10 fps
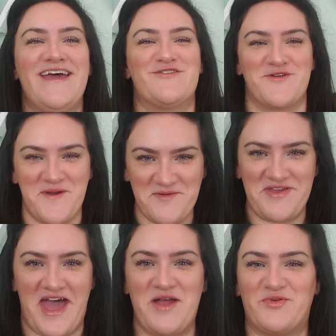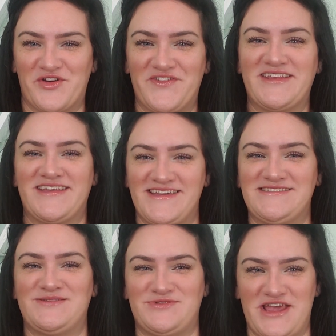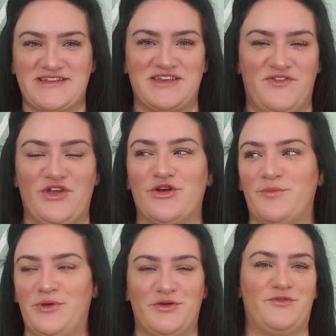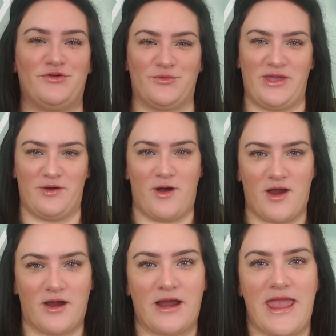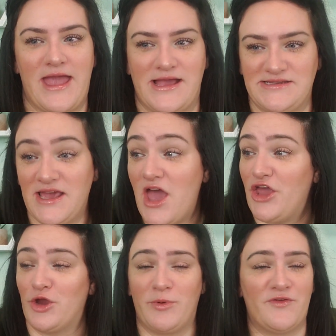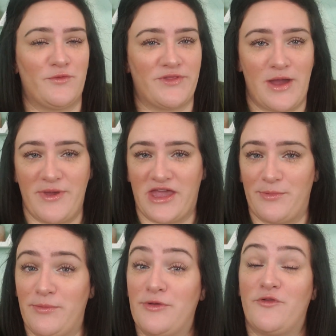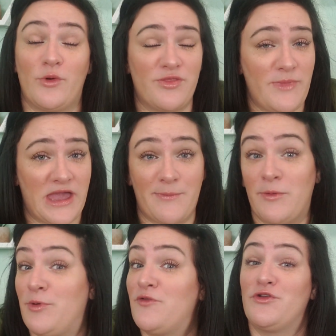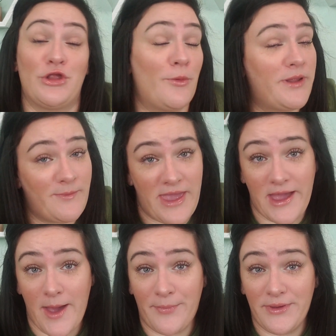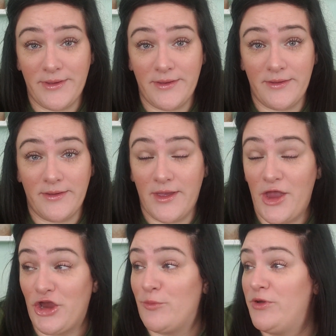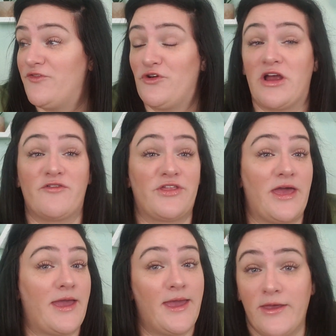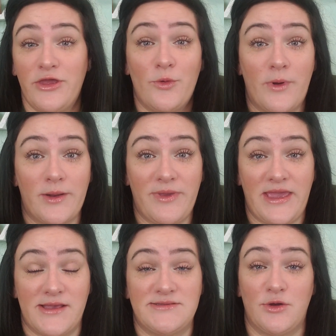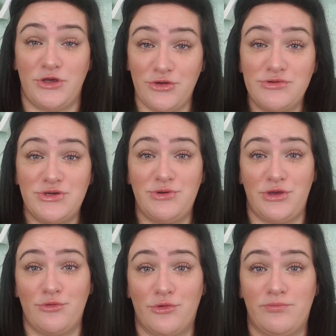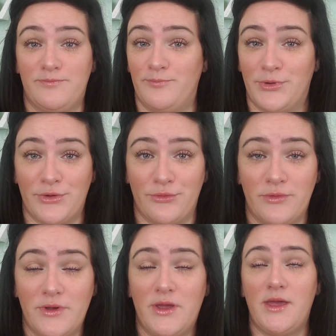Remember that. Perfect is subjective. You're beautiful the way you are, and you're beautiful without makeup. You're beautiful with makeup. You're beautiful with a little bit of makeup. You're beautiful however the hell you want to be. So you do you, boo.